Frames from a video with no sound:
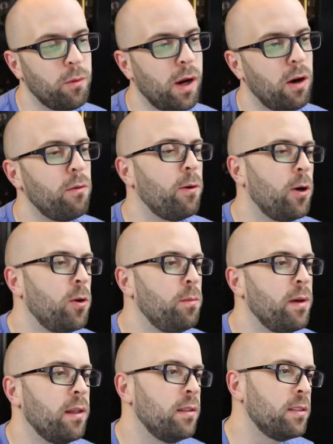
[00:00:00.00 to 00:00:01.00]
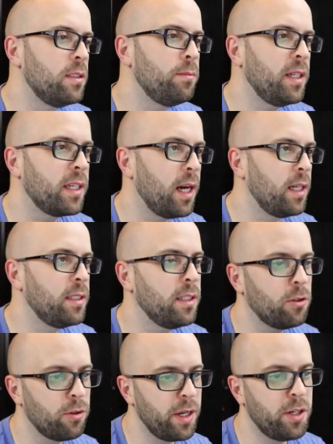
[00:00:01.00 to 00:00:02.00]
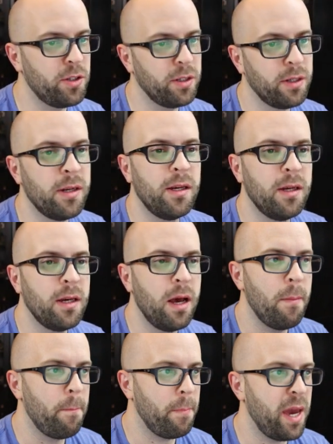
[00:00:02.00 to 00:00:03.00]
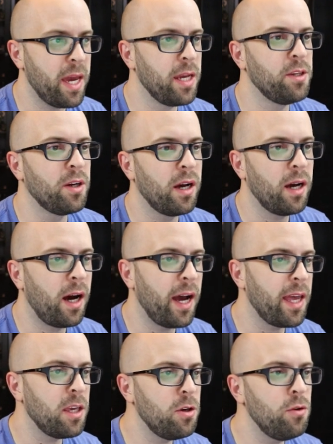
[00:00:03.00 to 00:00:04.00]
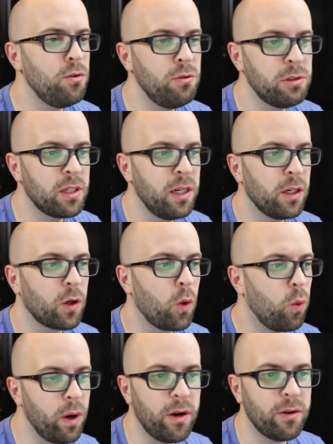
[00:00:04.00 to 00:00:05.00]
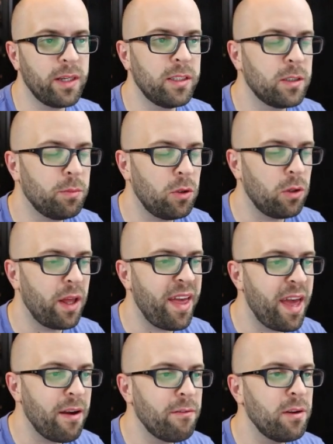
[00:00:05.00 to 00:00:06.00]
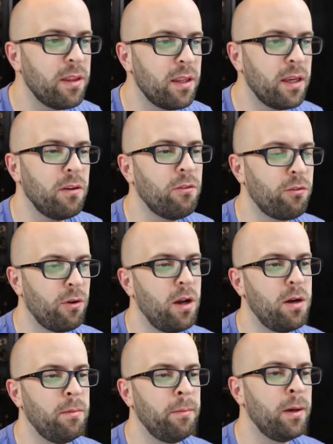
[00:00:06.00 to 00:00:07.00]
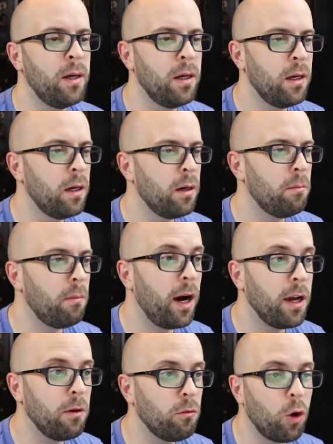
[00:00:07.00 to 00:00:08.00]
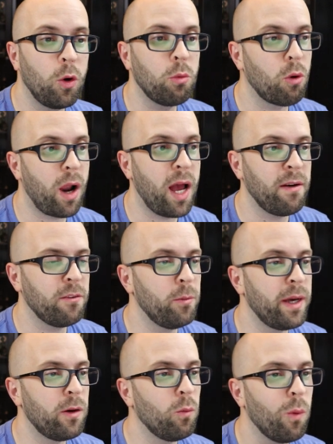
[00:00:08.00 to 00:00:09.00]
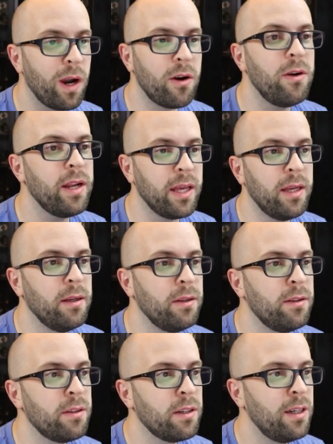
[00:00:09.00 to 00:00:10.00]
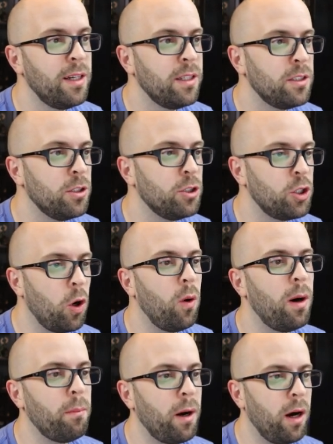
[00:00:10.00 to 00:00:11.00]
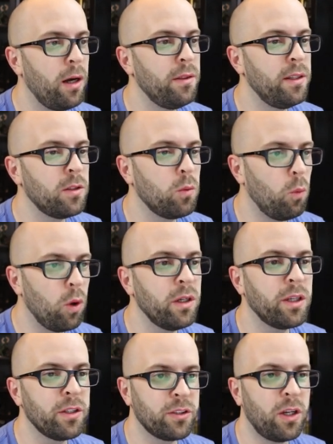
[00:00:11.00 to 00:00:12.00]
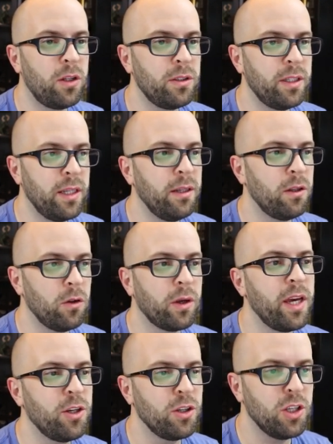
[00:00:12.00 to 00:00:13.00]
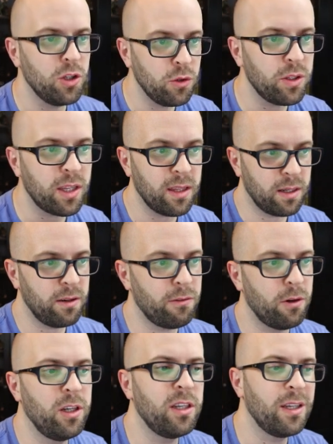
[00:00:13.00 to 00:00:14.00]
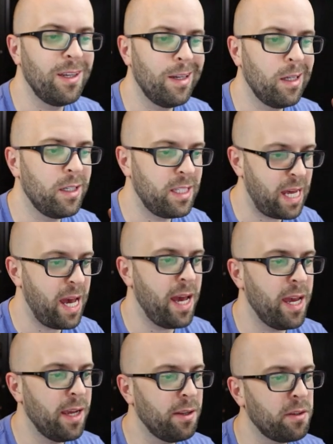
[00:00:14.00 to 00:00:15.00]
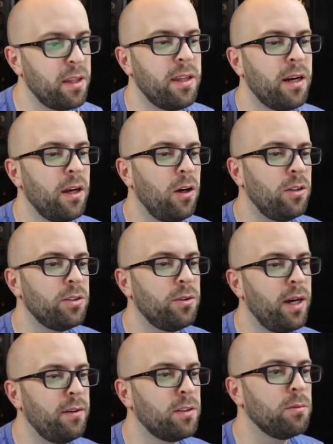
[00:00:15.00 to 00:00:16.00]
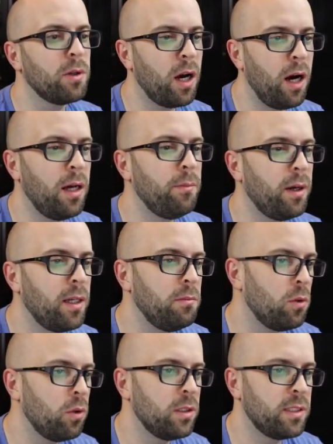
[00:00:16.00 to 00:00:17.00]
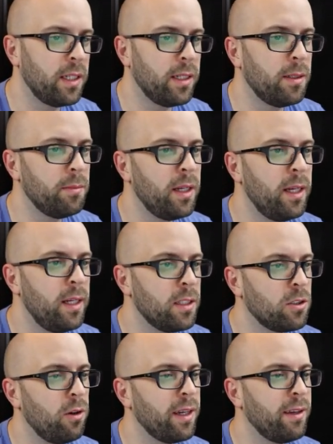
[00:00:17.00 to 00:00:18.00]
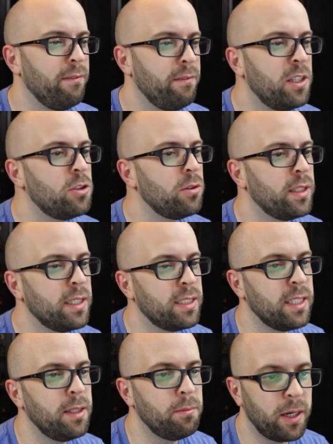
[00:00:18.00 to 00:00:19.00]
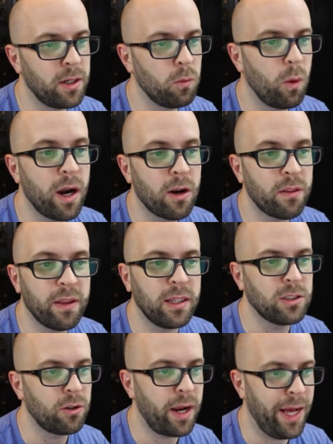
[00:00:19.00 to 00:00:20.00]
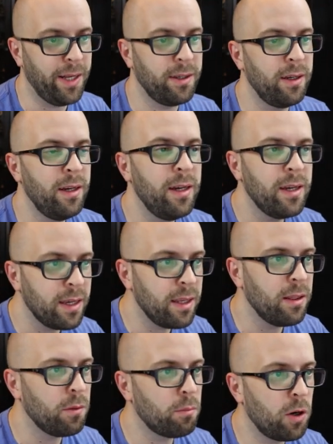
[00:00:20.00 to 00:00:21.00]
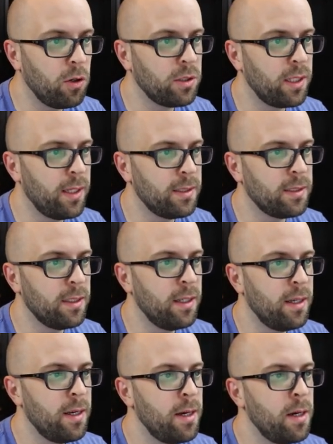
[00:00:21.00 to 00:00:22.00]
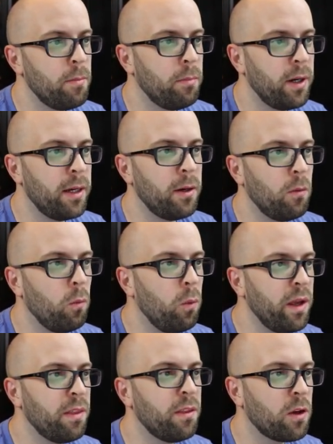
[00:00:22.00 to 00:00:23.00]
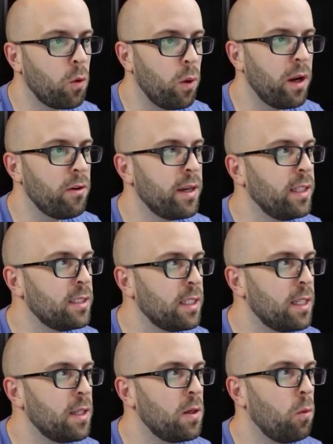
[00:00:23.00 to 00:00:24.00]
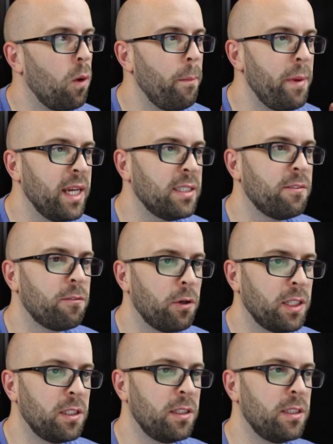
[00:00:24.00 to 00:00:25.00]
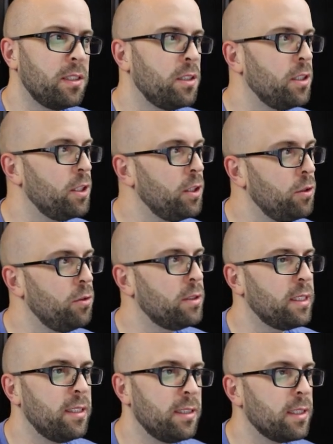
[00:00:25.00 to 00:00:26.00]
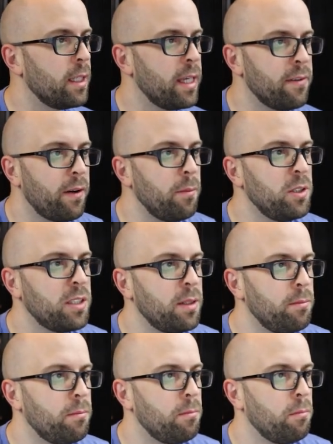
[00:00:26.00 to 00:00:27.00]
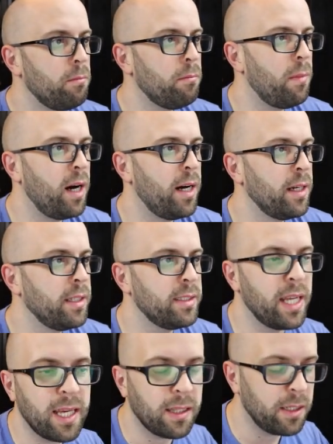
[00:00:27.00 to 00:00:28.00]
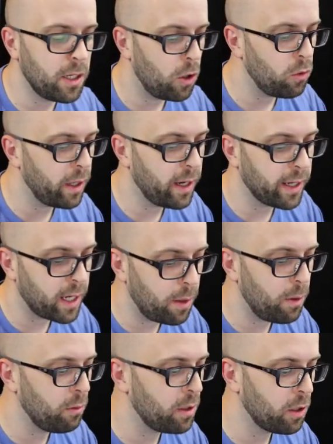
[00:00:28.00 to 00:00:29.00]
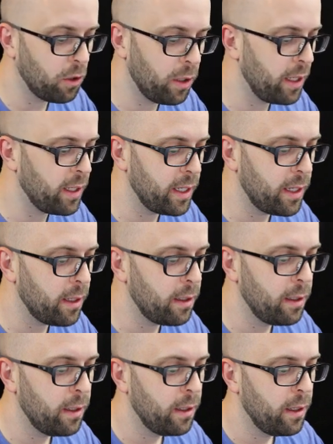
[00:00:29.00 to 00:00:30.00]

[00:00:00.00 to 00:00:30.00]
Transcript: here we are in Roam, and this is my content creation page. I use queries to pull everything from my Roam graph, no matter where it is, to show up on this one consolidated location using the different tags. And then I also have some Kanban boards set up so I can visually see better where things are at in the process. But with the queries, what makes it frictionless to use is if I'm just in my daily note and I come up with a good idea,